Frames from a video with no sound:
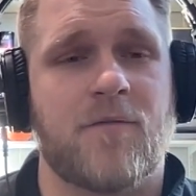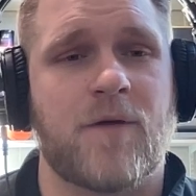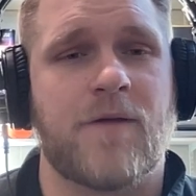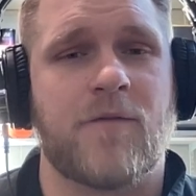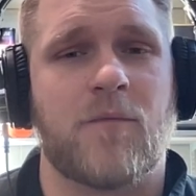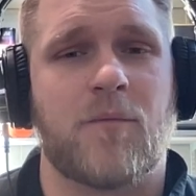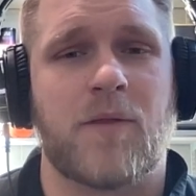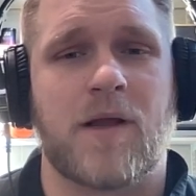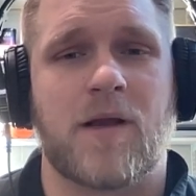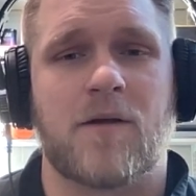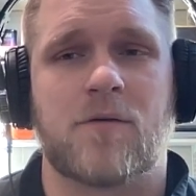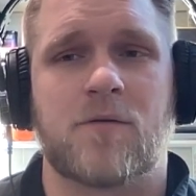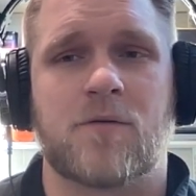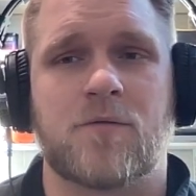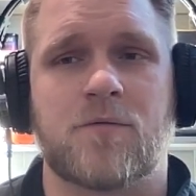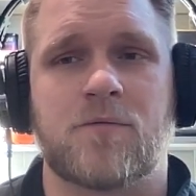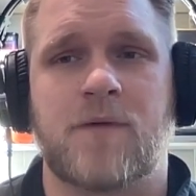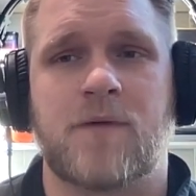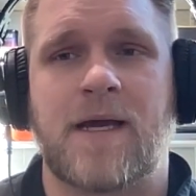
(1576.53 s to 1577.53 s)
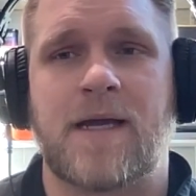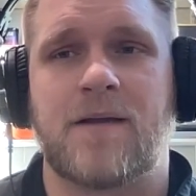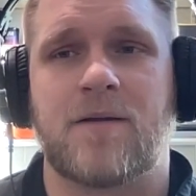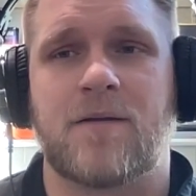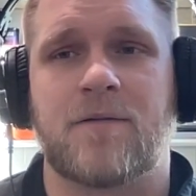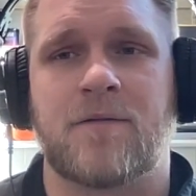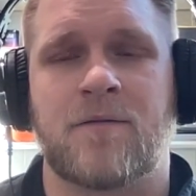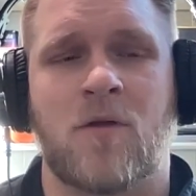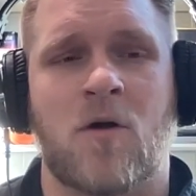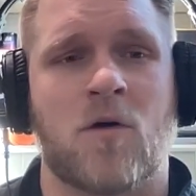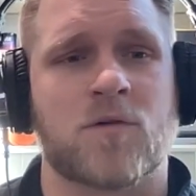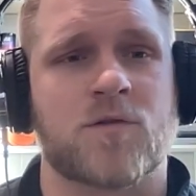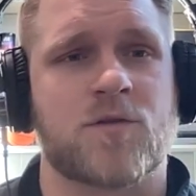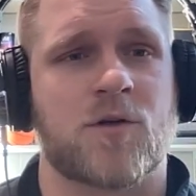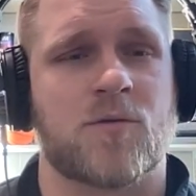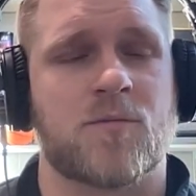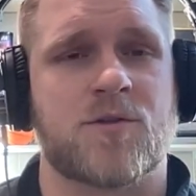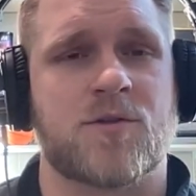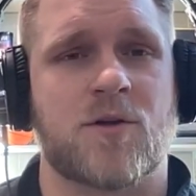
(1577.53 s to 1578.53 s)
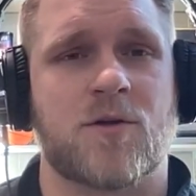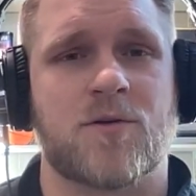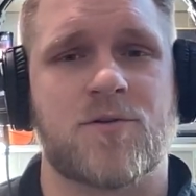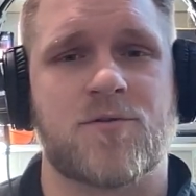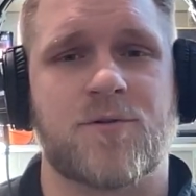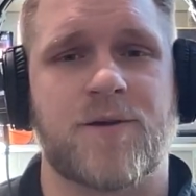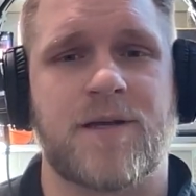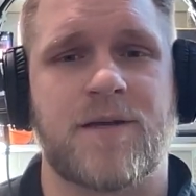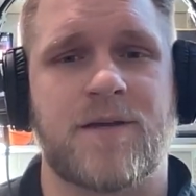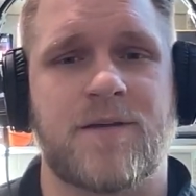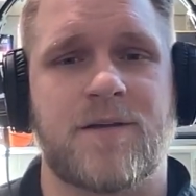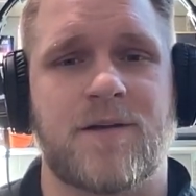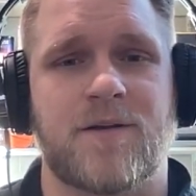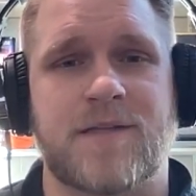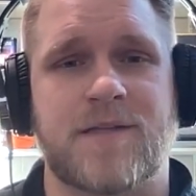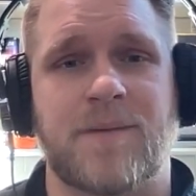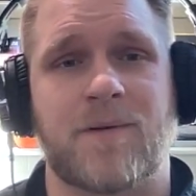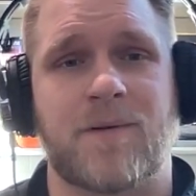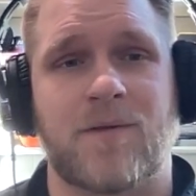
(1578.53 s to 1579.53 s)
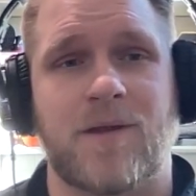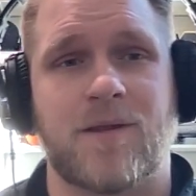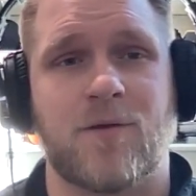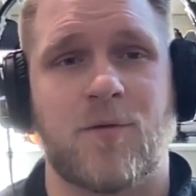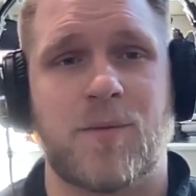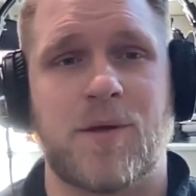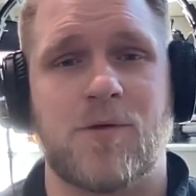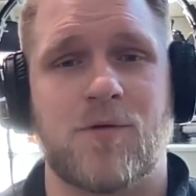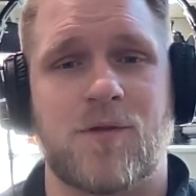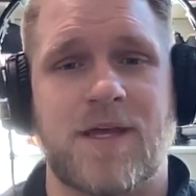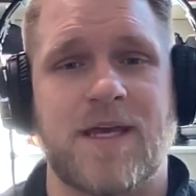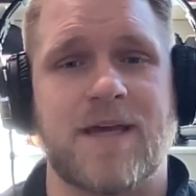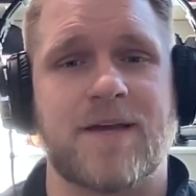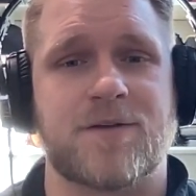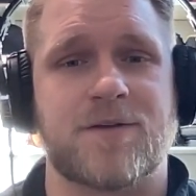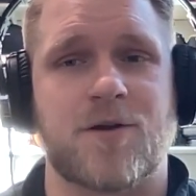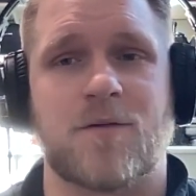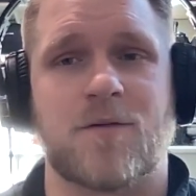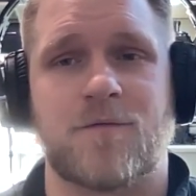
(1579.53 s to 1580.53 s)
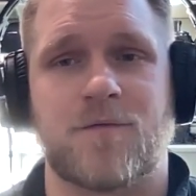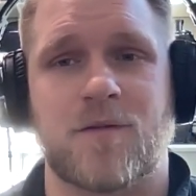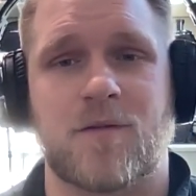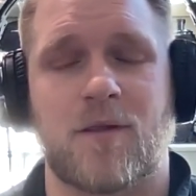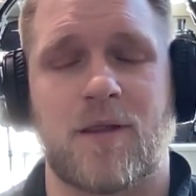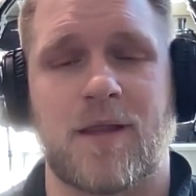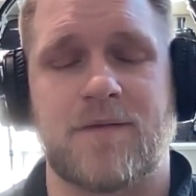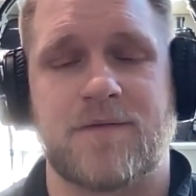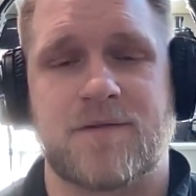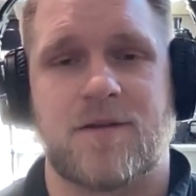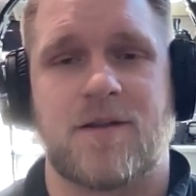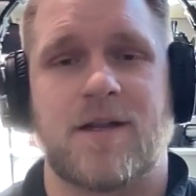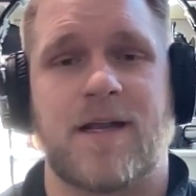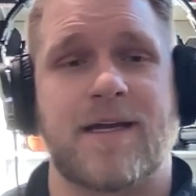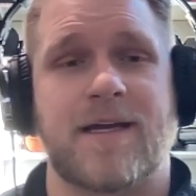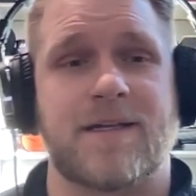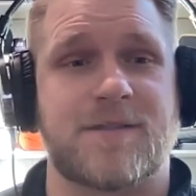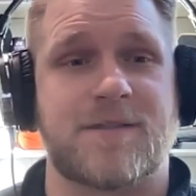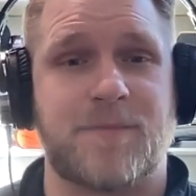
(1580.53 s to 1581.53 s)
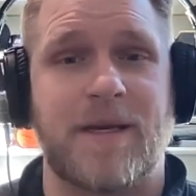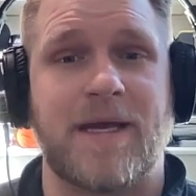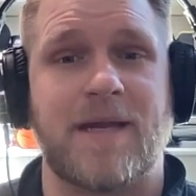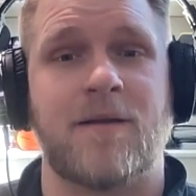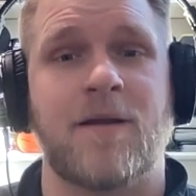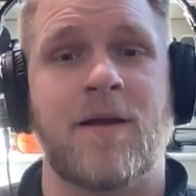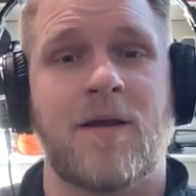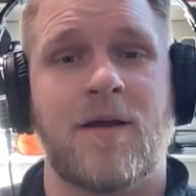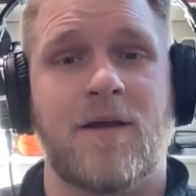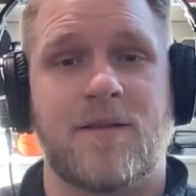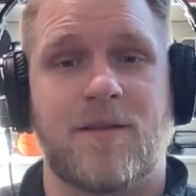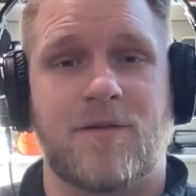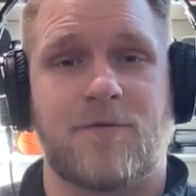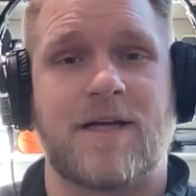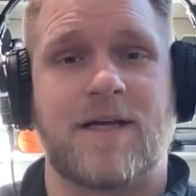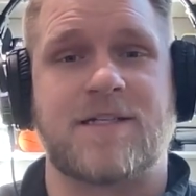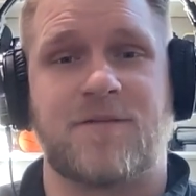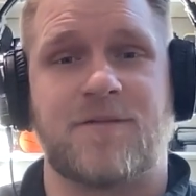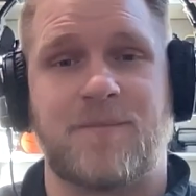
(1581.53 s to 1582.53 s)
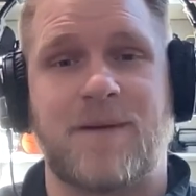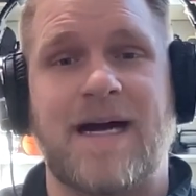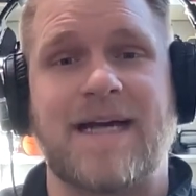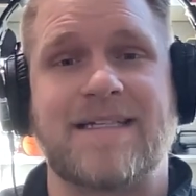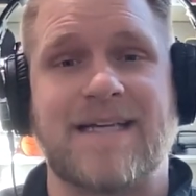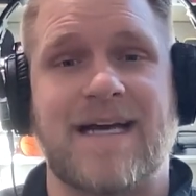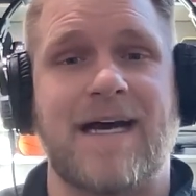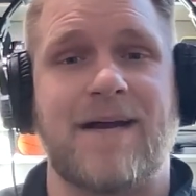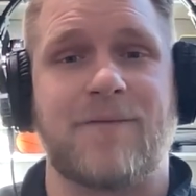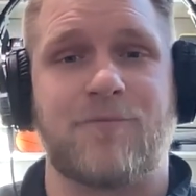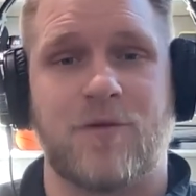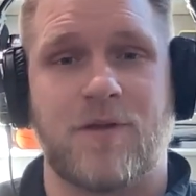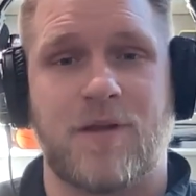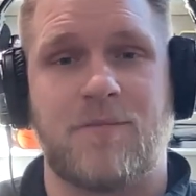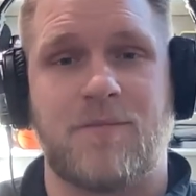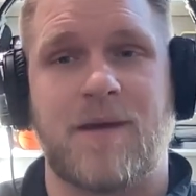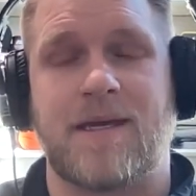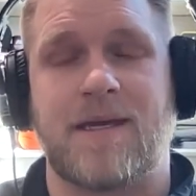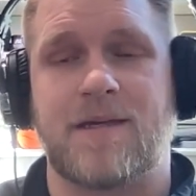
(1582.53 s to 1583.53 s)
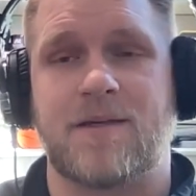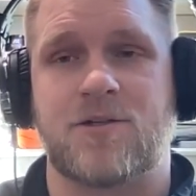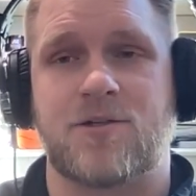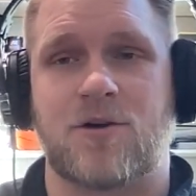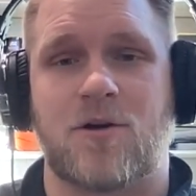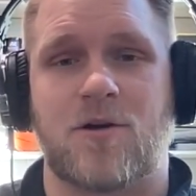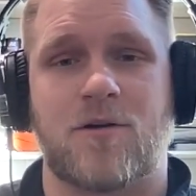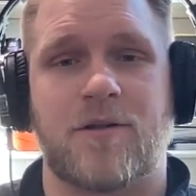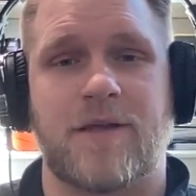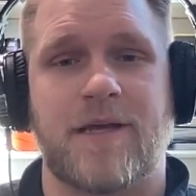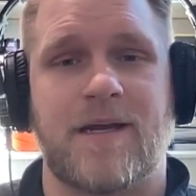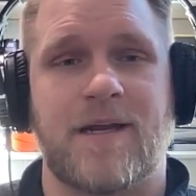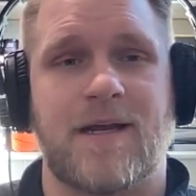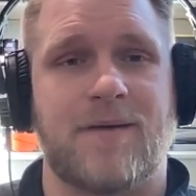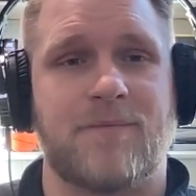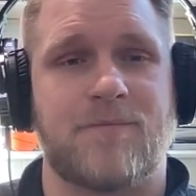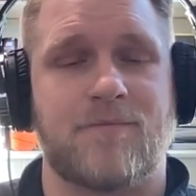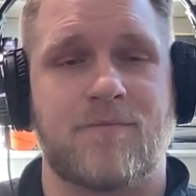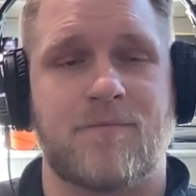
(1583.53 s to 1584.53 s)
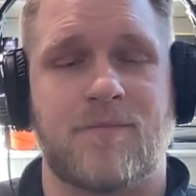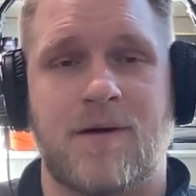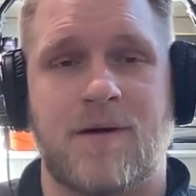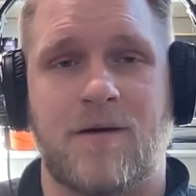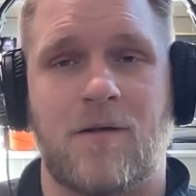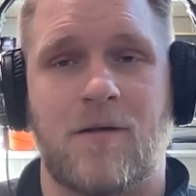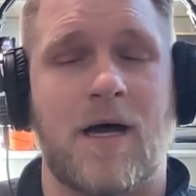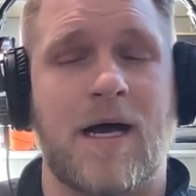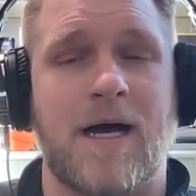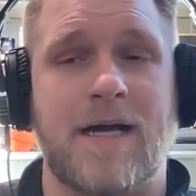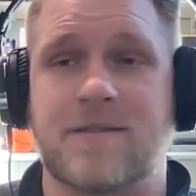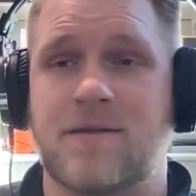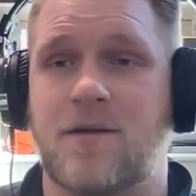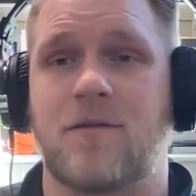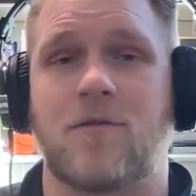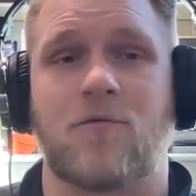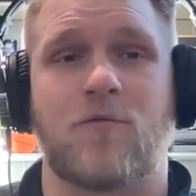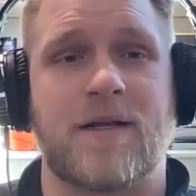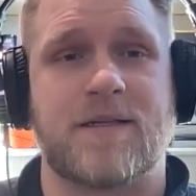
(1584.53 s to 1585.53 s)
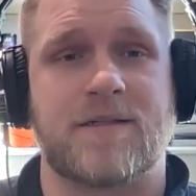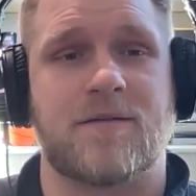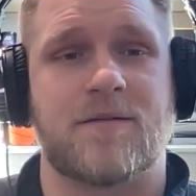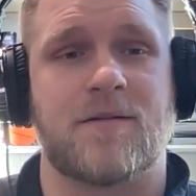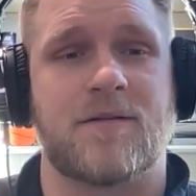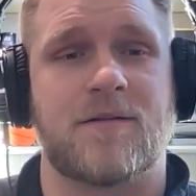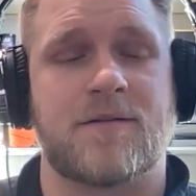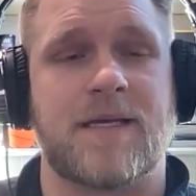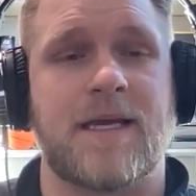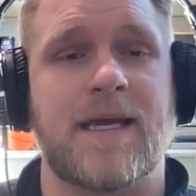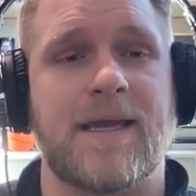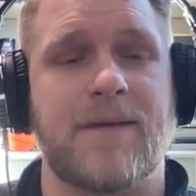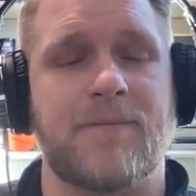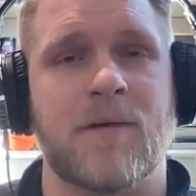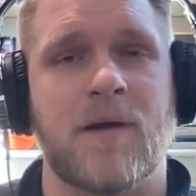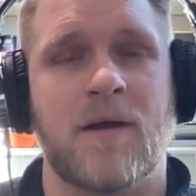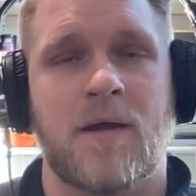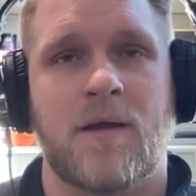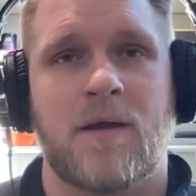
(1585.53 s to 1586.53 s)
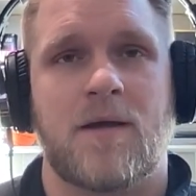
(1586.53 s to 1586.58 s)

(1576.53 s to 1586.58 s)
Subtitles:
If we have a player who had a long-term surgery, typically they'll be with the intern for the lift so that I can spend the rest of my time really making sure that I'm all eyes on the rest of the team.